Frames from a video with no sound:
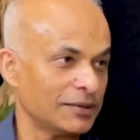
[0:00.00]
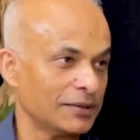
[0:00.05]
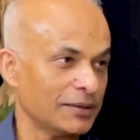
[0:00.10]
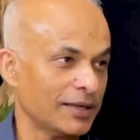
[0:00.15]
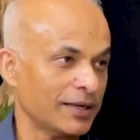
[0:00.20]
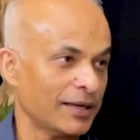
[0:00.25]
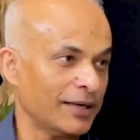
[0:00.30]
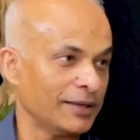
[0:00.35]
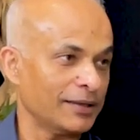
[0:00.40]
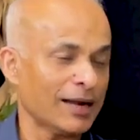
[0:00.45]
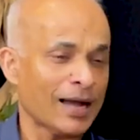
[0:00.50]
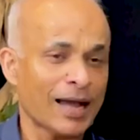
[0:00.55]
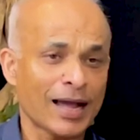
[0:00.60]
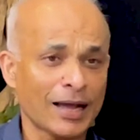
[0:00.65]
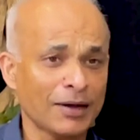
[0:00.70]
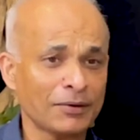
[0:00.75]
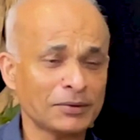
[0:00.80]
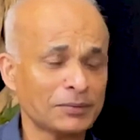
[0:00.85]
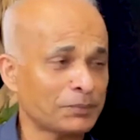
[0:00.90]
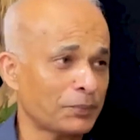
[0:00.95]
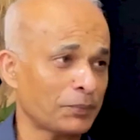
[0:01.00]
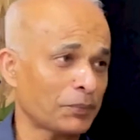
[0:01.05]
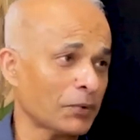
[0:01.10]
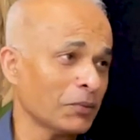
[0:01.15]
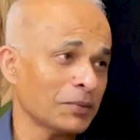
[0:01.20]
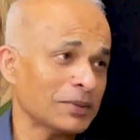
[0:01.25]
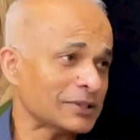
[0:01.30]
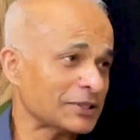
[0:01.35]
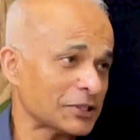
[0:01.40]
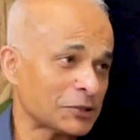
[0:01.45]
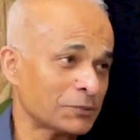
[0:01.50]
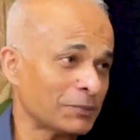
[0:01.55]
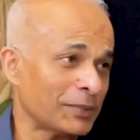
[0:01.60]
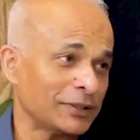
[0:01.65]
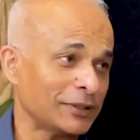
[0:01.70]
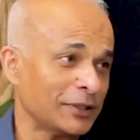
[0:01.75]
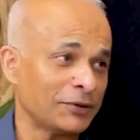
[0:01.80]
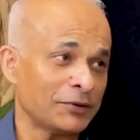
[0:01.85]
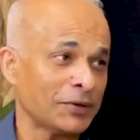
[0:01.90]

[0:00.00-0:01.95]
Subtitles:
And I would probably suspect that